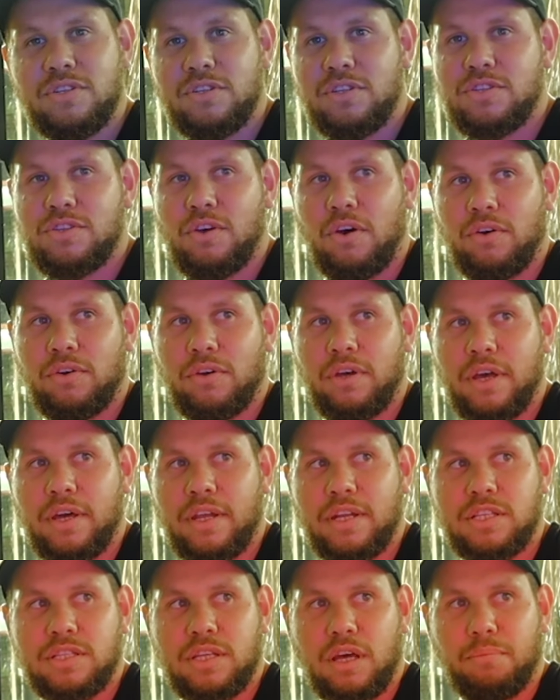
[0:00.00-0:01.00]
of the song, and
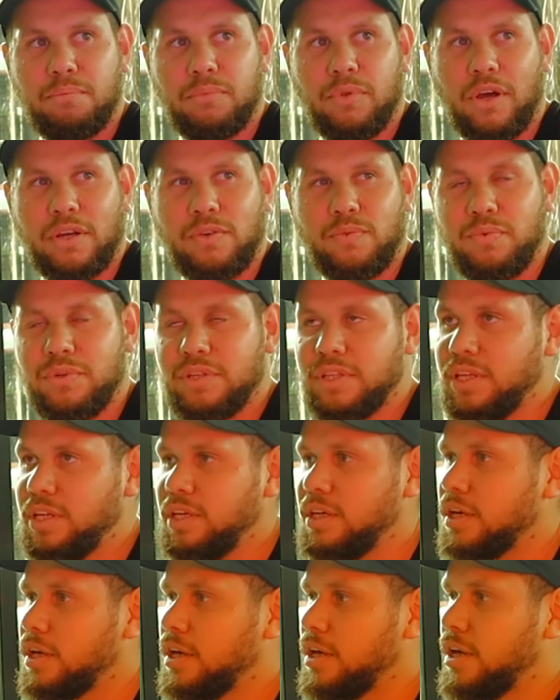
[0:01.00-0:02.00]
it's something like
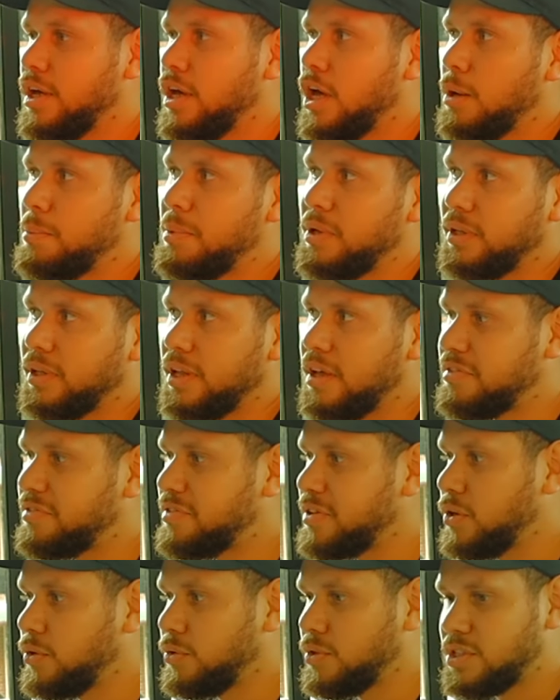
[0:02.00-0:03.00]
really a bit left
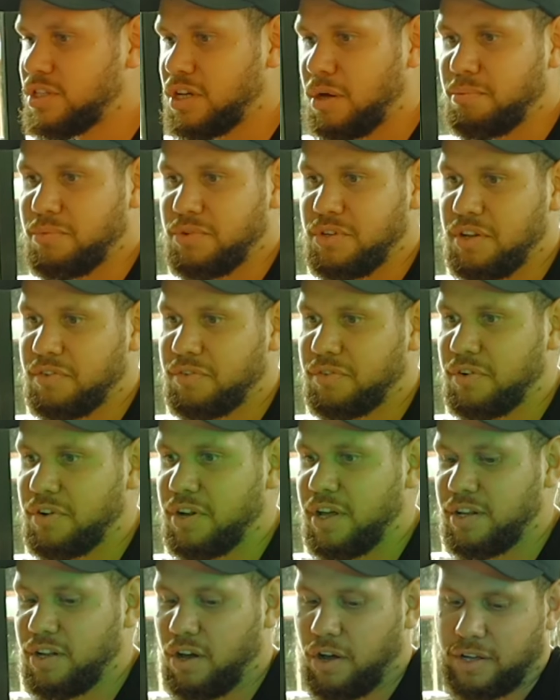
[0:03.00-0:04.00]
field and something different,
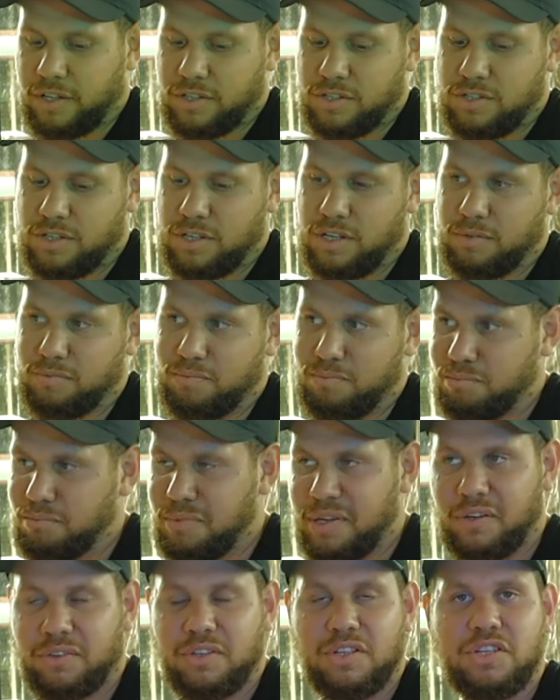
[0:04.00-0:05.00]
and I can see it
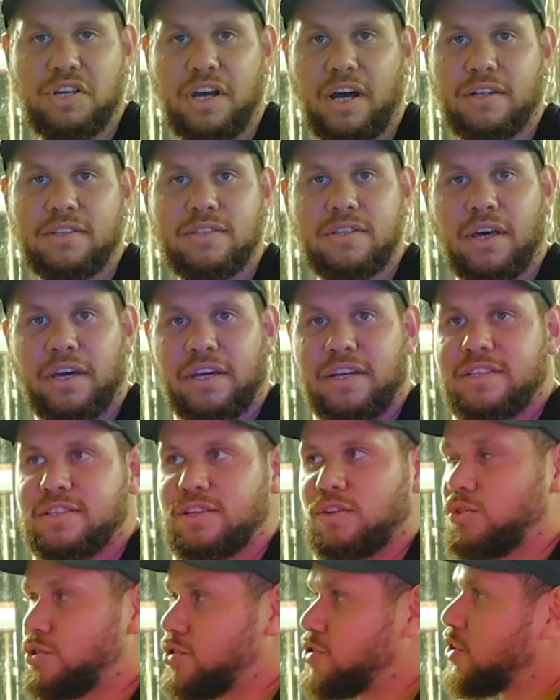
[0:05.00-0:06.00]
being on the charts. Like it's a
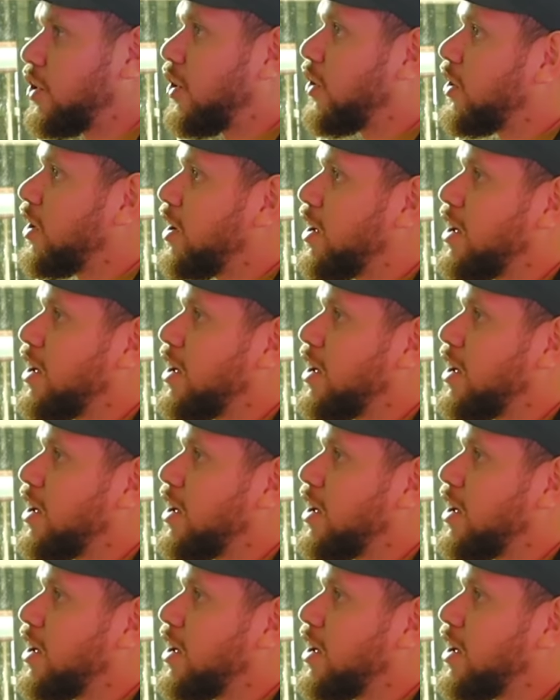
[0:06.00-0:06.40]
good song,